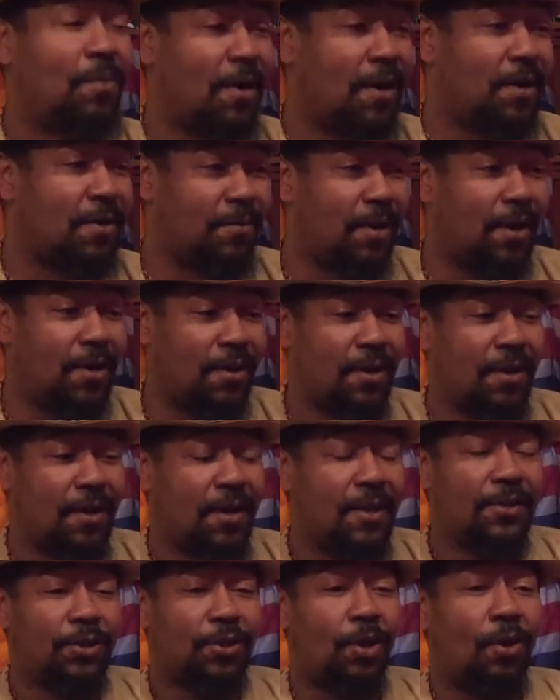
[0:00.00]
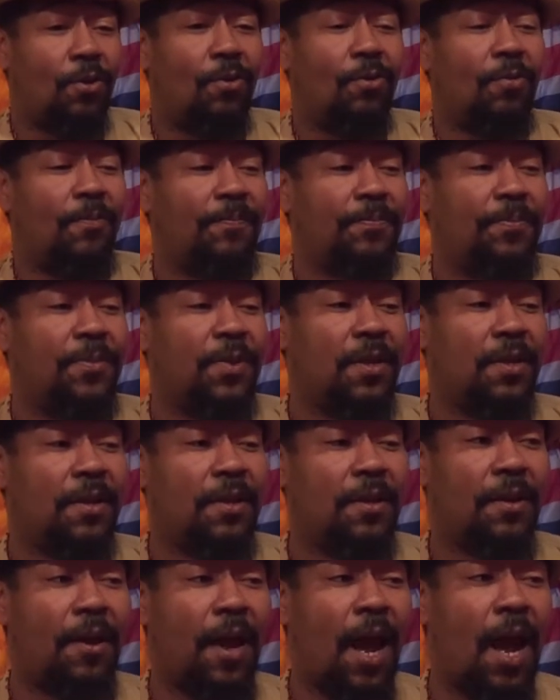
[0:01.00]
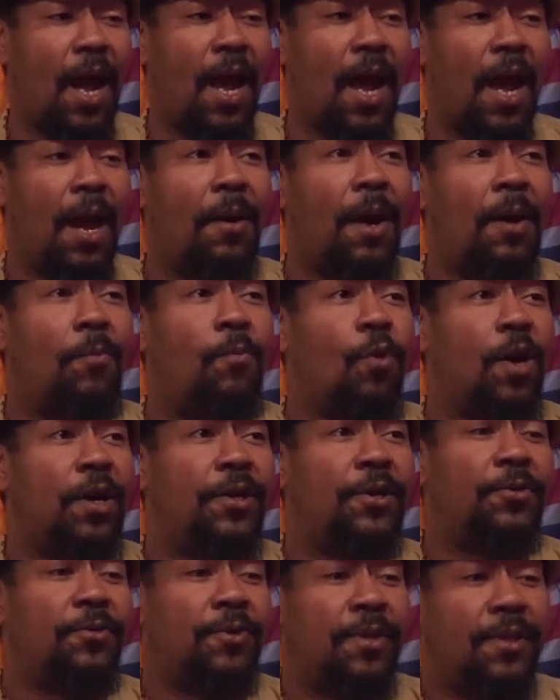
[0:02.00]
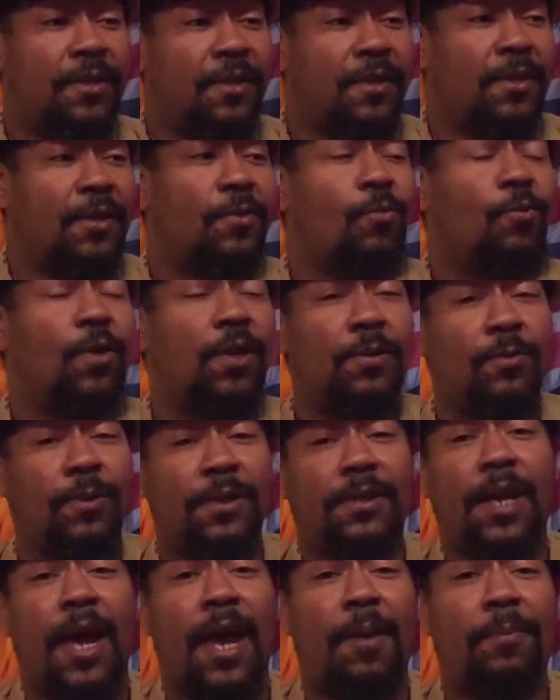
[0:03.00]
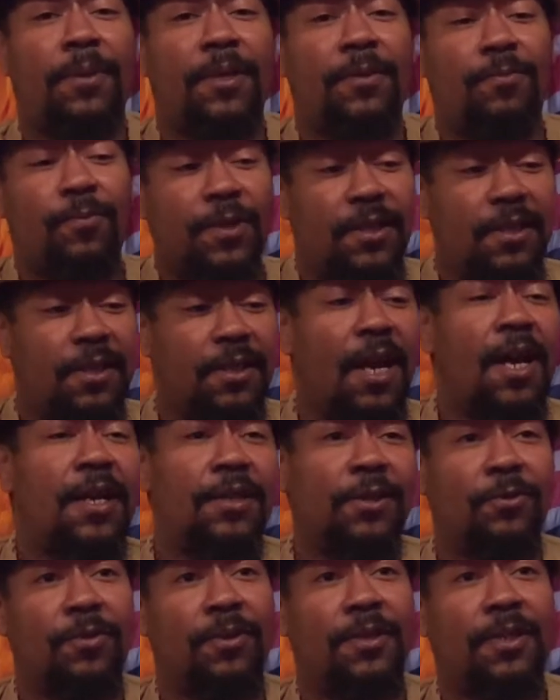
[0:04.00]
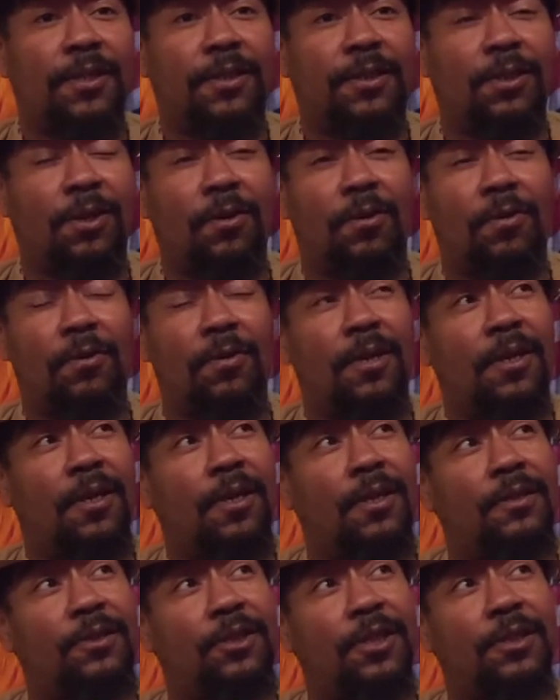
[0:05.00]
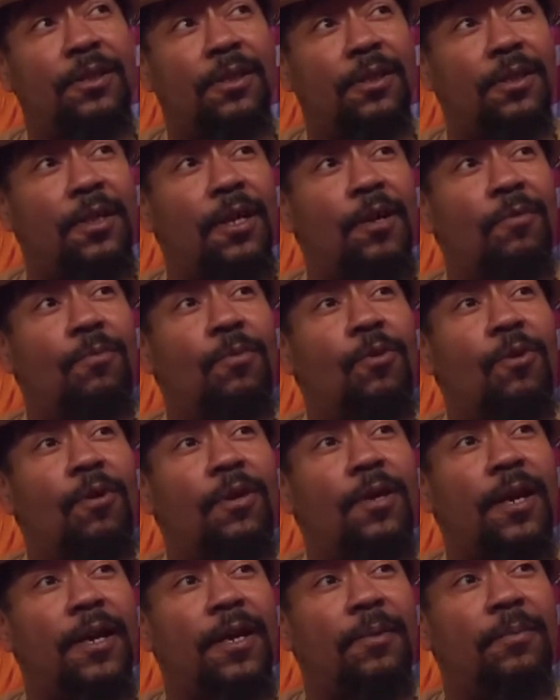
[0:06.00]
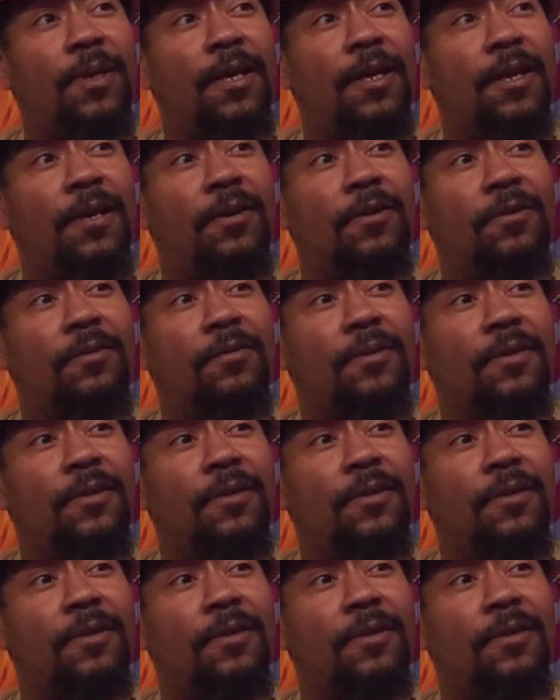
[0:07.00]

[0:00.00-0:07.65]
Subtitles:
Oh, word. So I'm wondering what's happening when you're not doing this. So Jessica Care Moore came down.